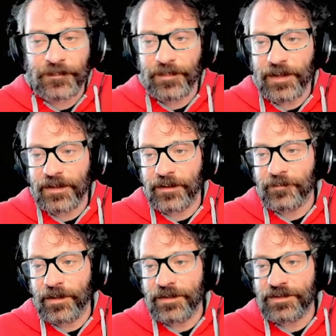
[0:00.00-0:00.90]
Pay our
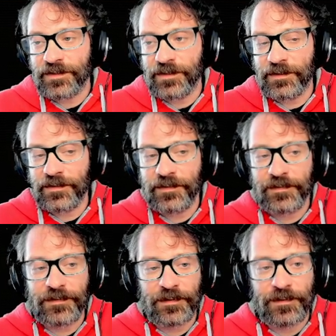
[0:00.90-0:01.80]
wages.
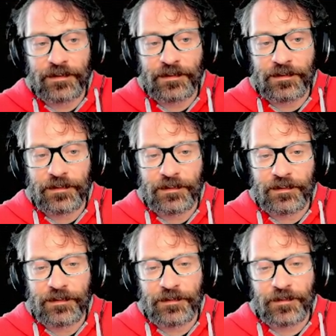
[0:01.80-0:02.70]

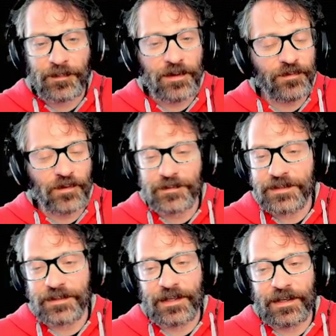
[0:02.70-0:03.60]
Space rock, we
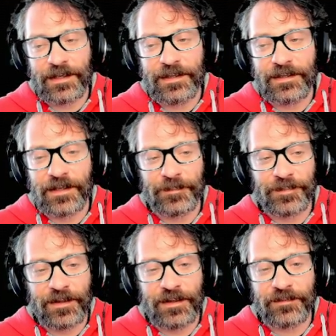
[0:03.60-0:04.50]
didn't get any
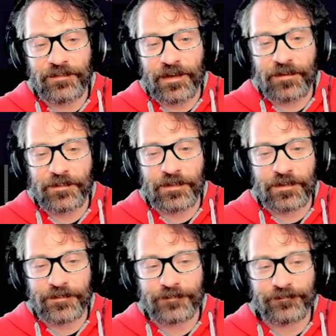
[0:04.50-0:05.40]
plague
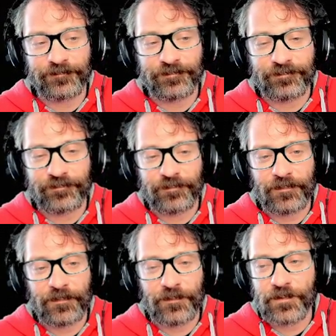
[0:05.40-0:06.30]
advancements,
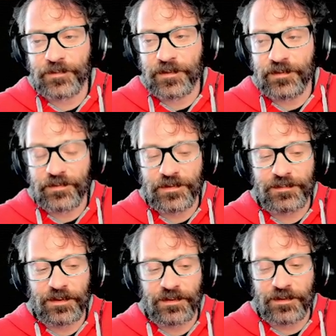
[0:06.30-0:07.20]
which was interesting,
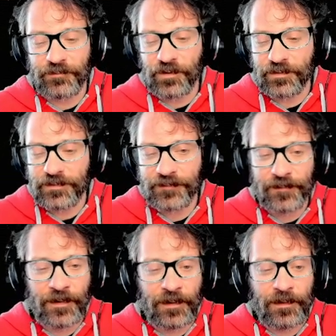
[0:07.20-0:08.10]
but a lot of rocks.
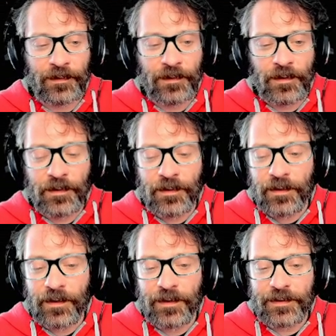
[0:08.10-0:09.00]

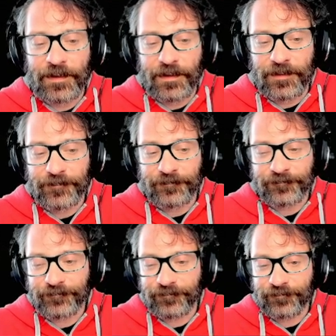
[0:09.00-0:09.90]
Okay.
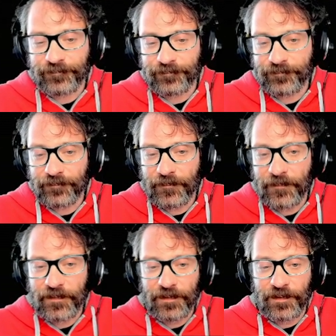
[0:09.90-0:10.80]

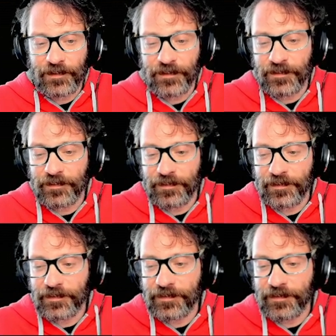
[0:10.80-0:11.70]
So
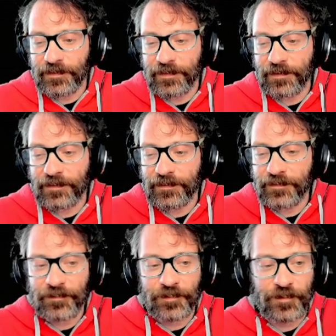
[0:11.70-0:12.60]
let's
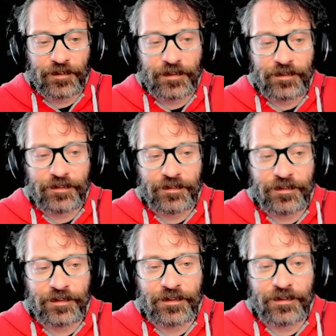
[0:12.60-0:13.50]
deploy a
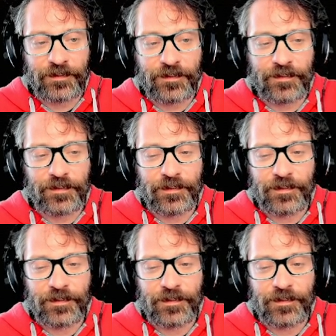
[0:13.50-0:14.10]
crew.